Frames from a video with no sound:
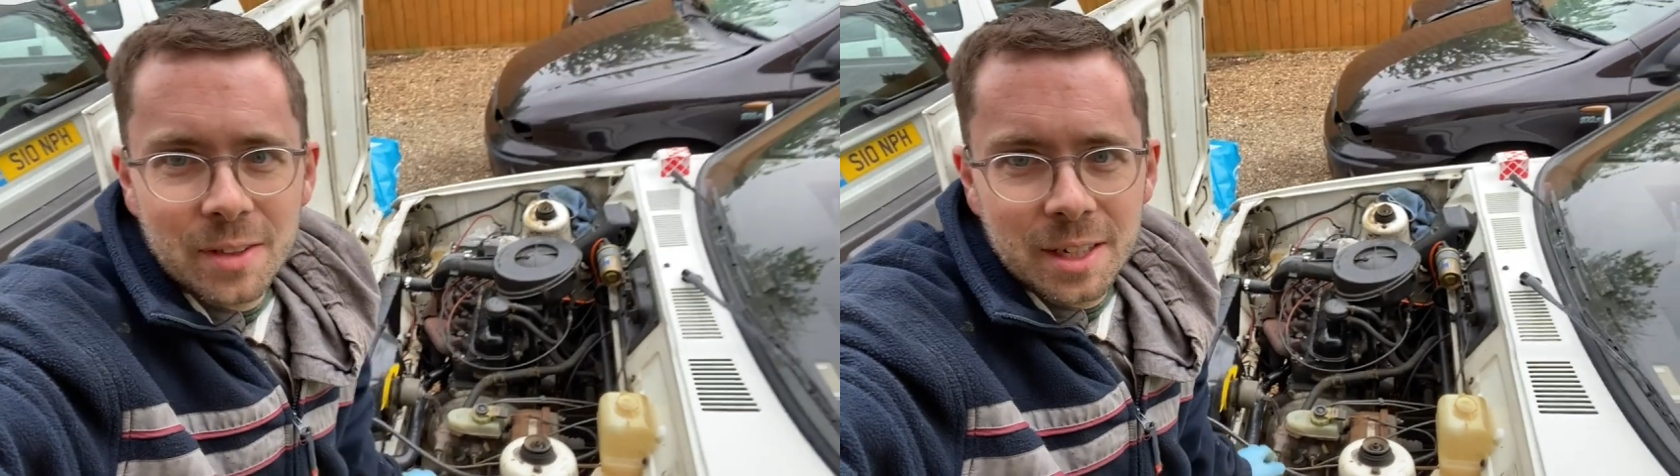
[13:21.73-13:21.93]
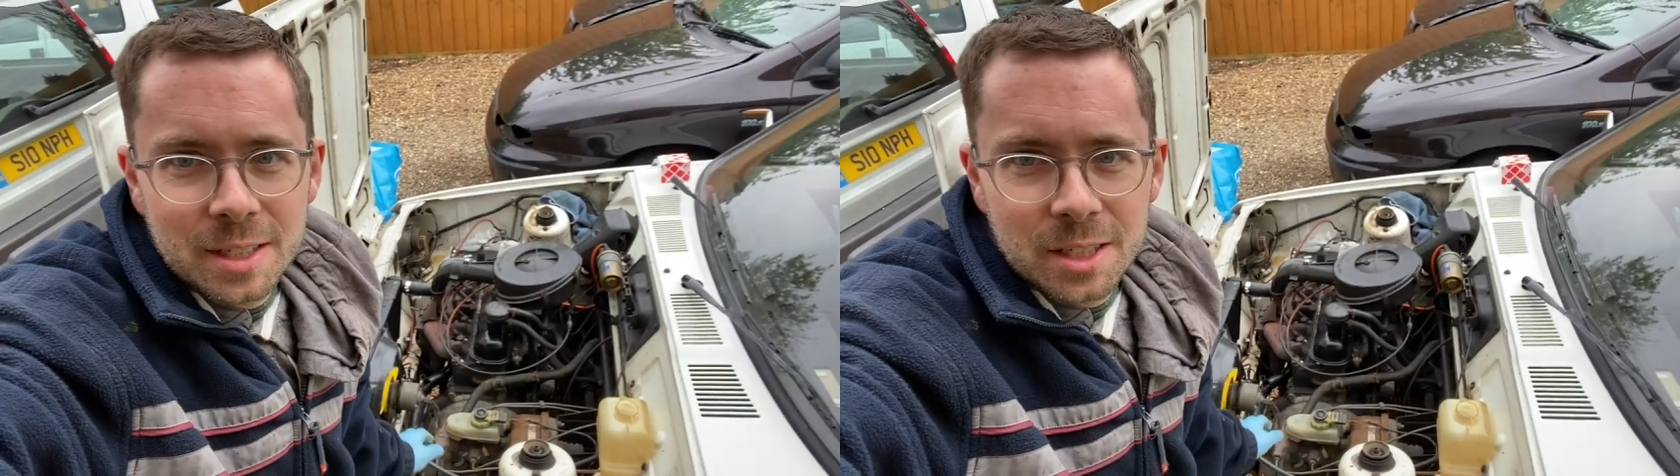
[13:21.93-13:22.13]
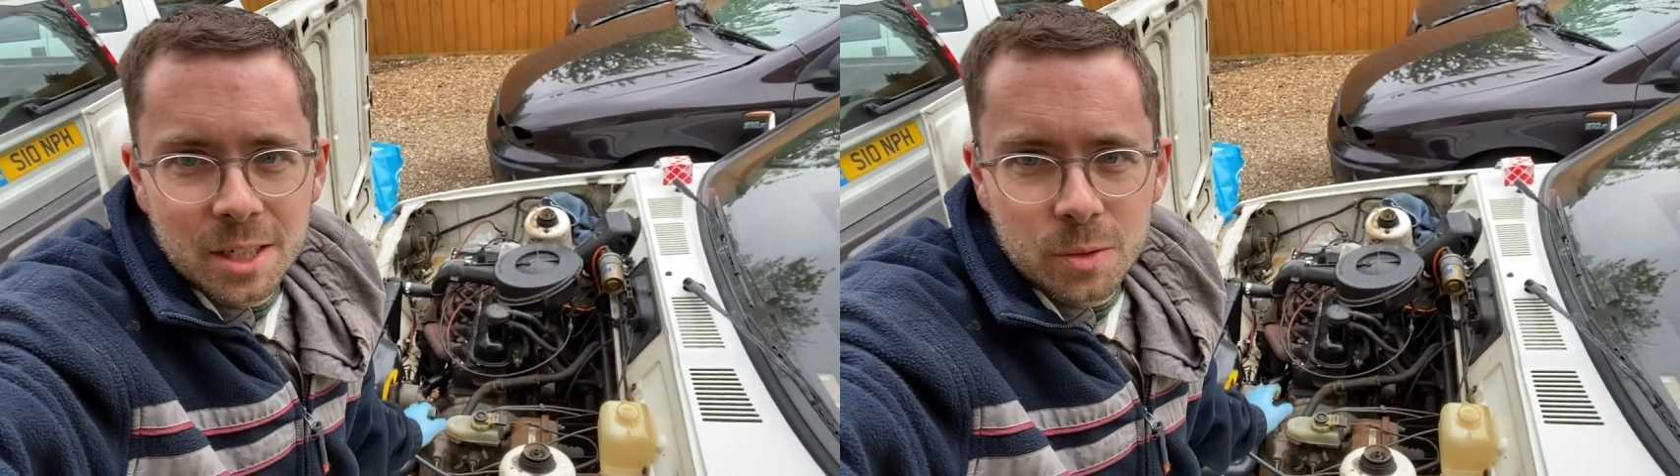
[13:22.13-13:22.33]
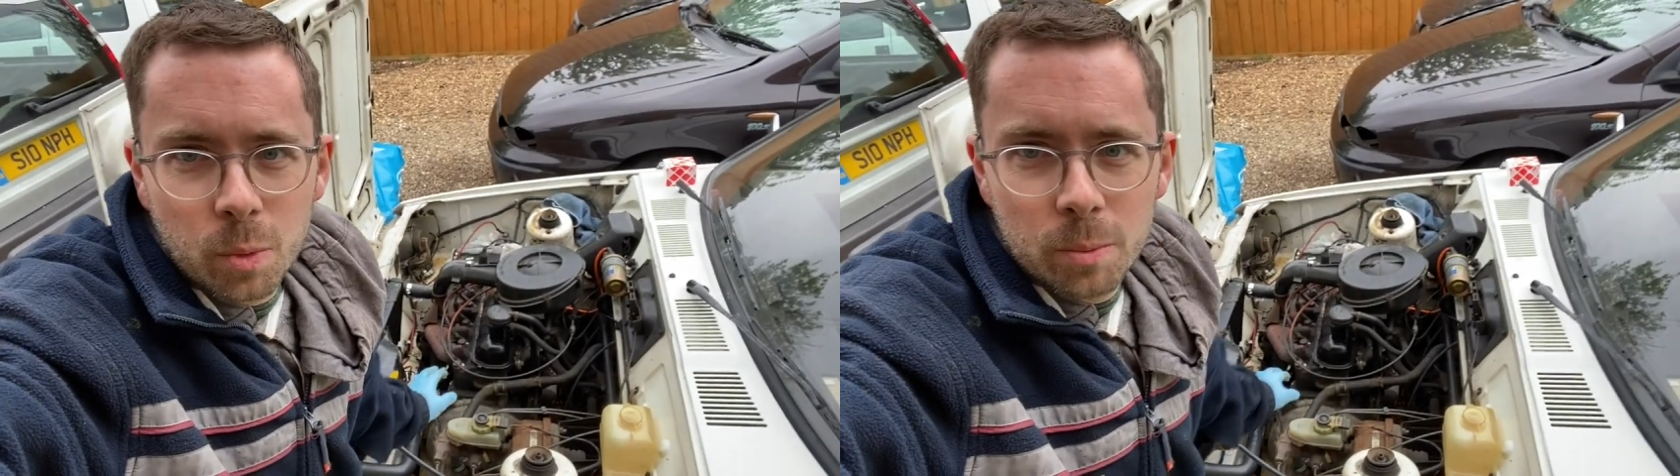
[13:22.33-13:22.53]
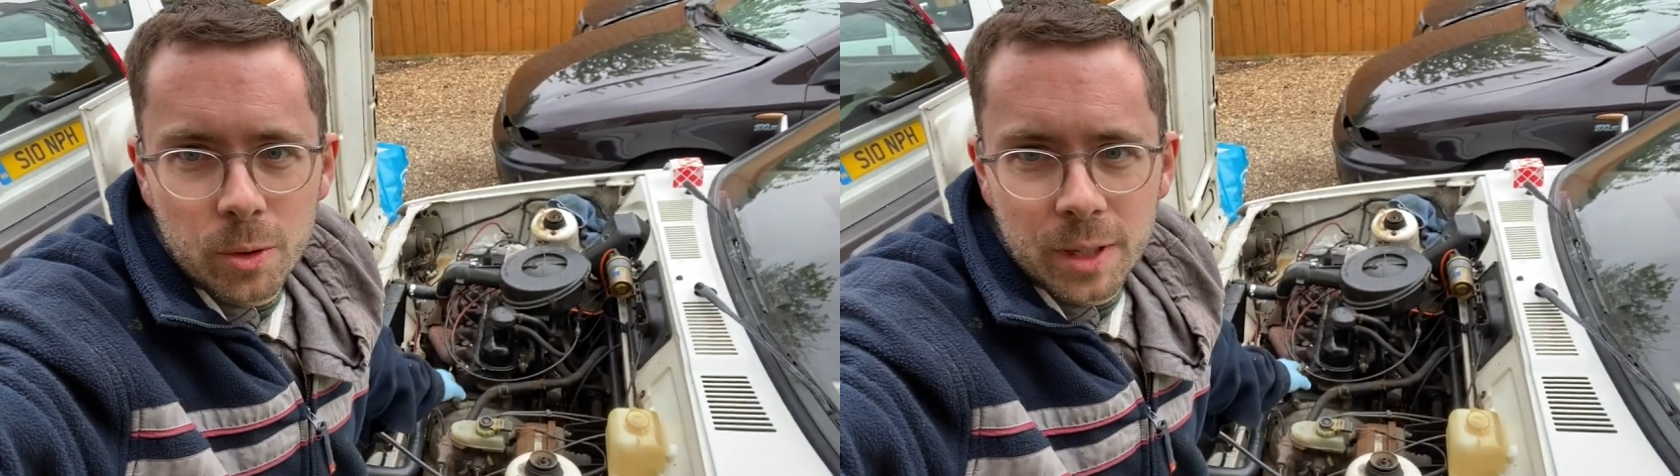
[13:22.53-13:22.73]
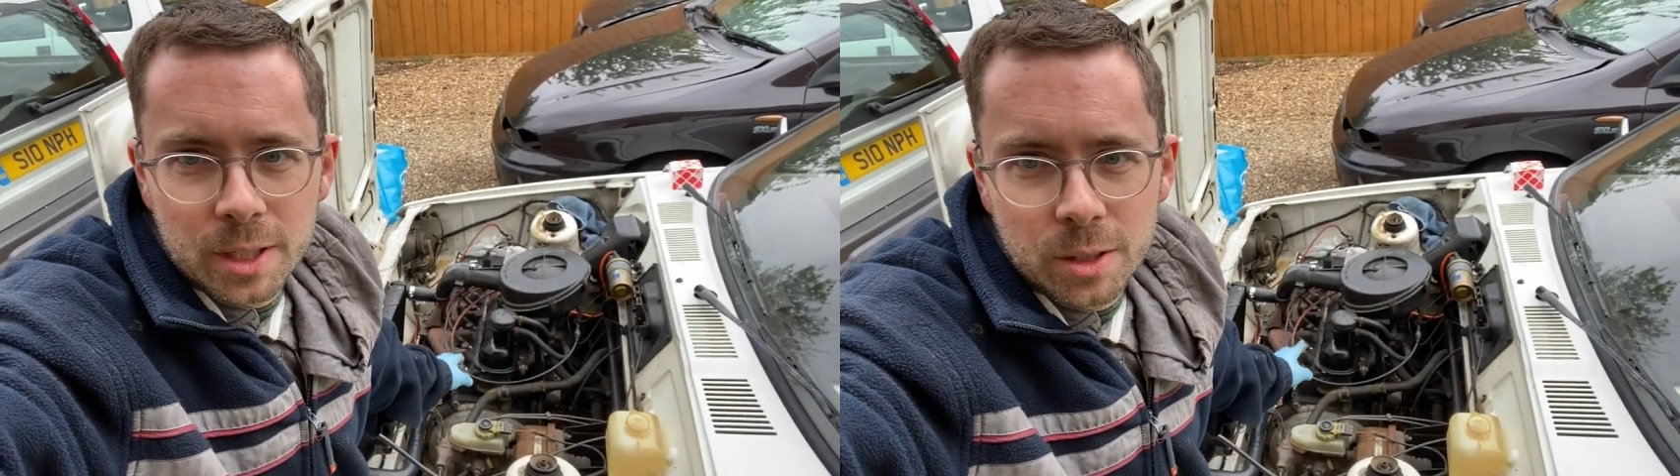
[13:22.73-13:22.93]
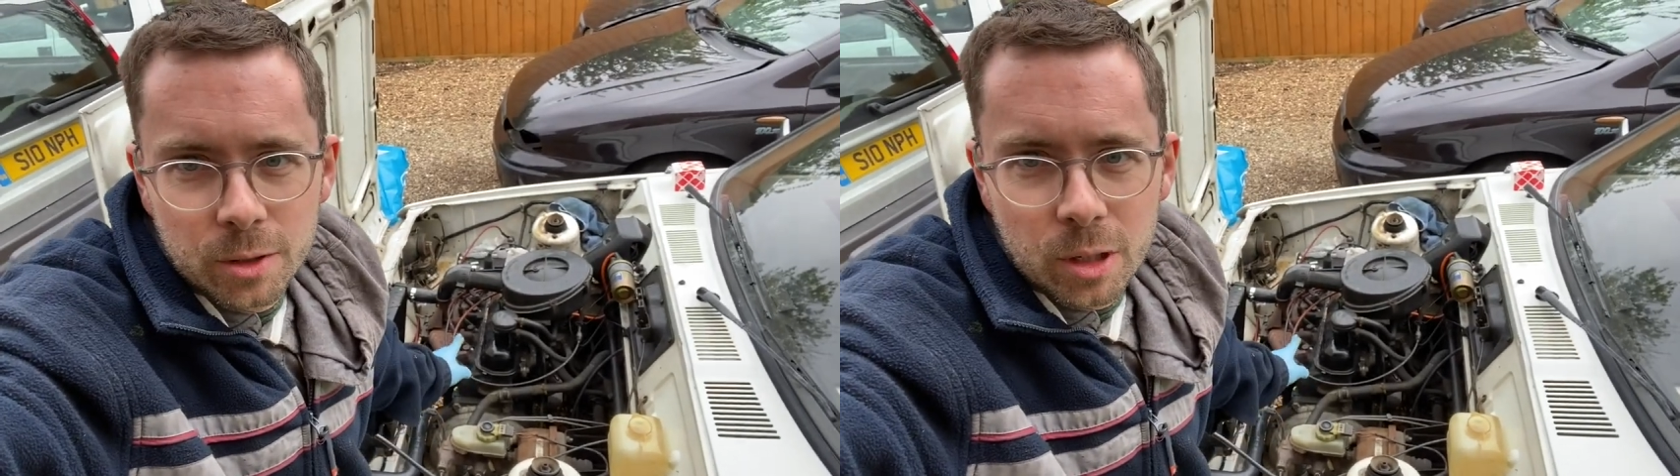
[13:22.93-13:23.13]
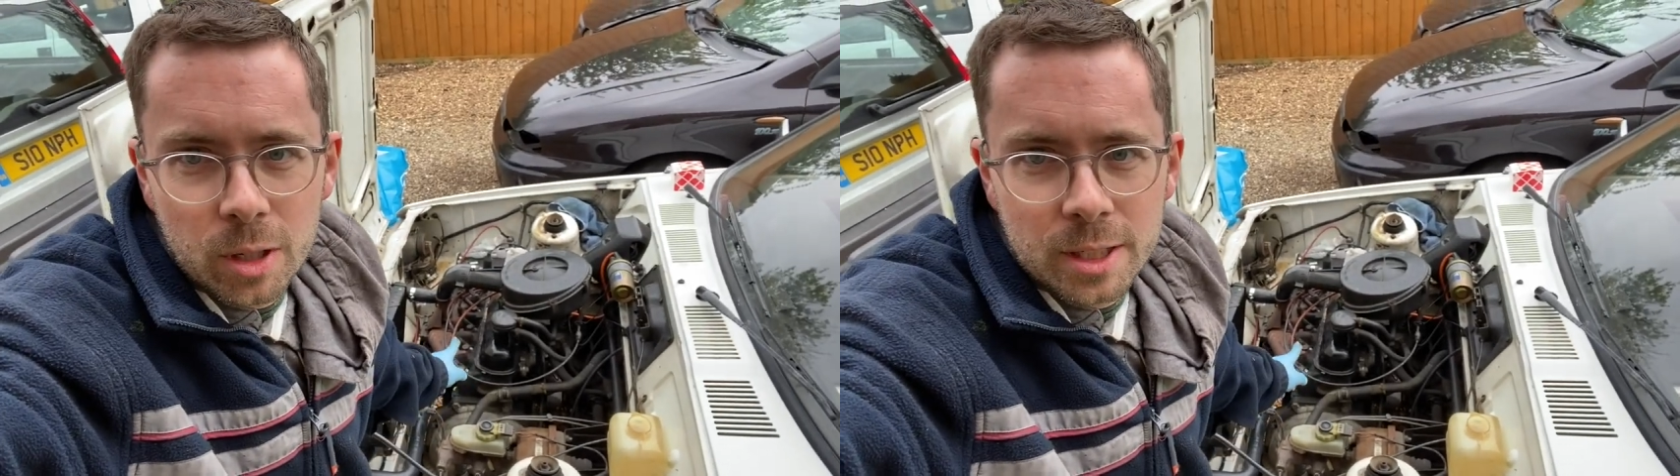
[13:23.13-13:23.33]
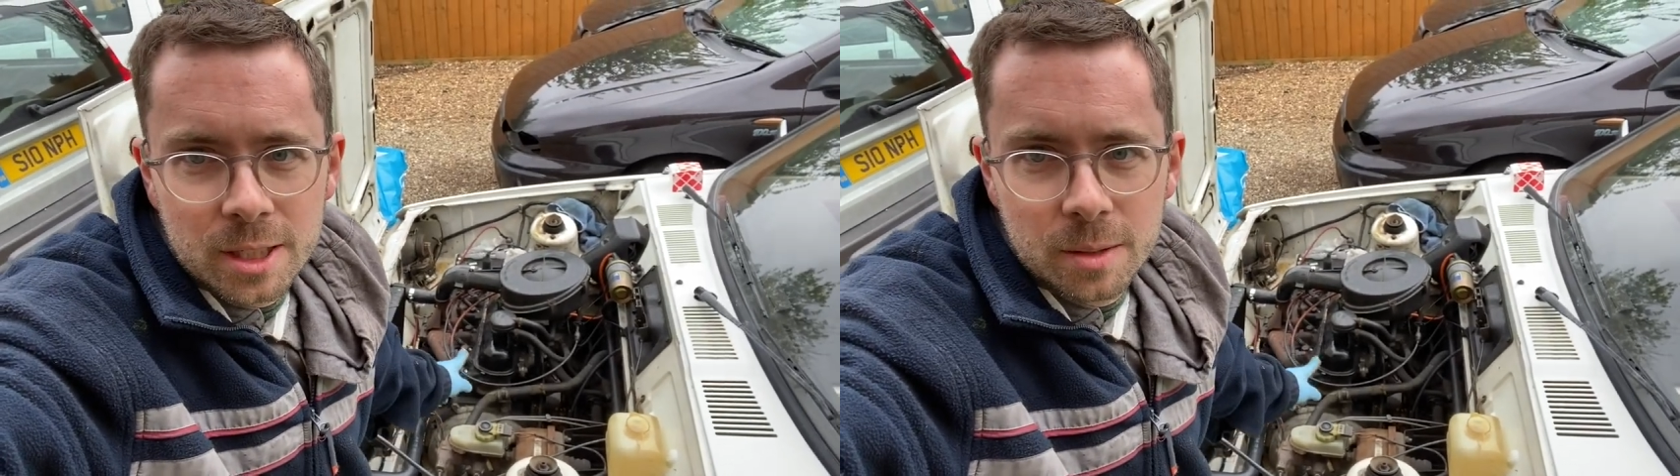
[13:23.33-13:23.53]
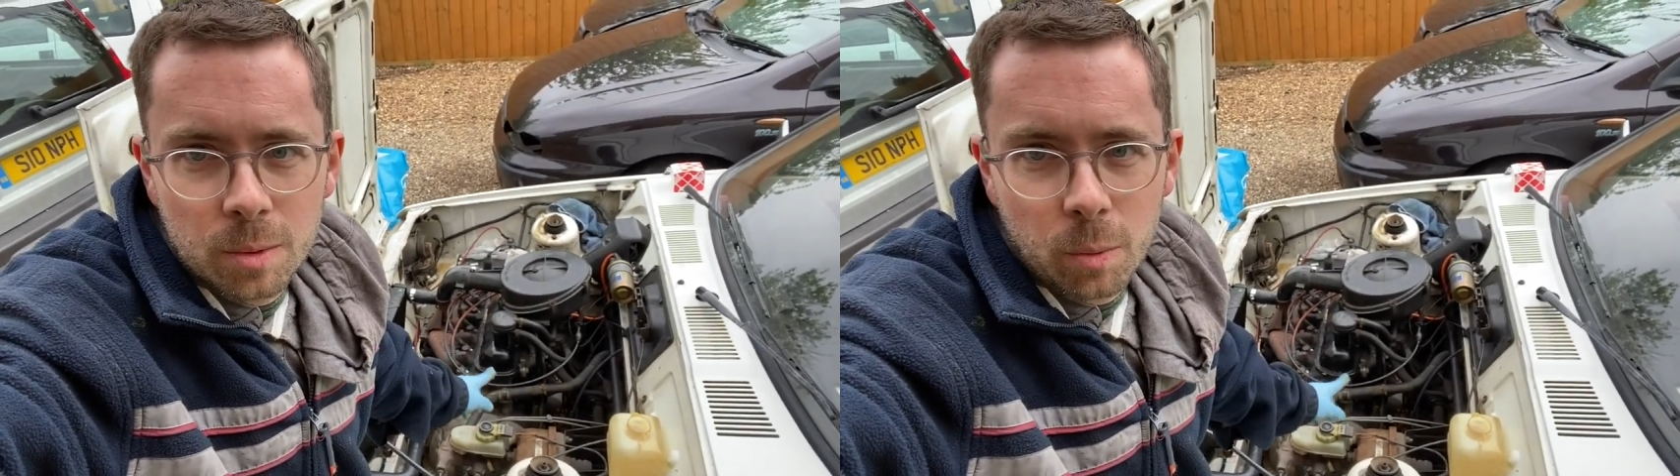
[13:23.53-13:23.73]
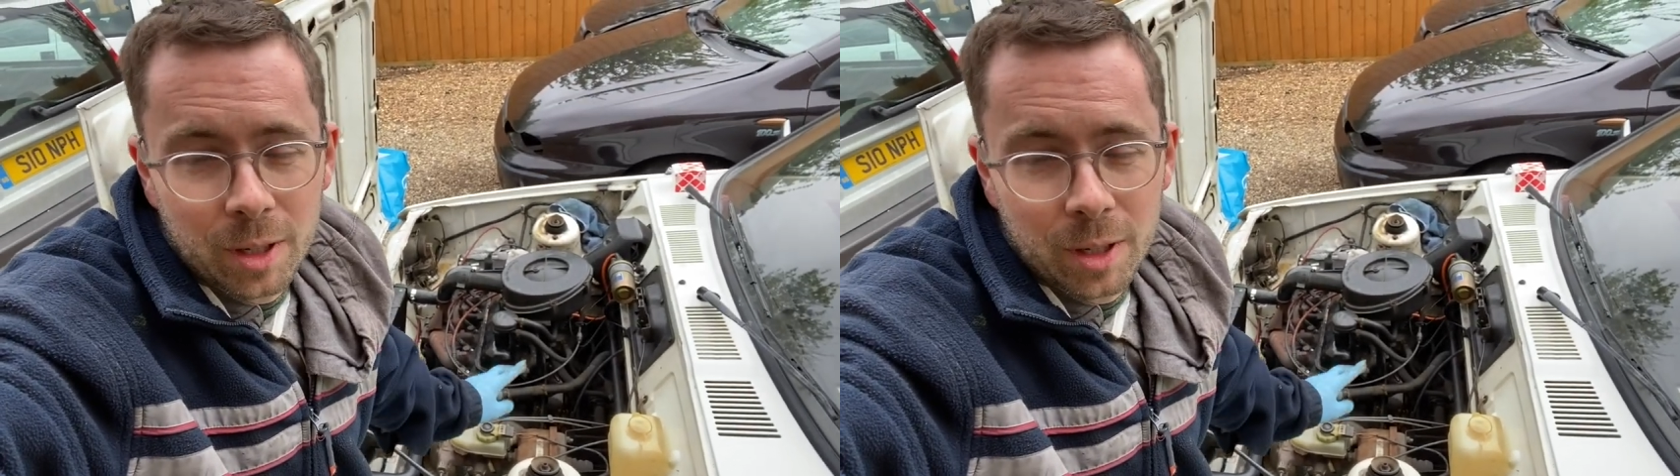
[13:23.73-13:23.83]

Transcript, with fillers: There's just one more thing to do on the cooling system,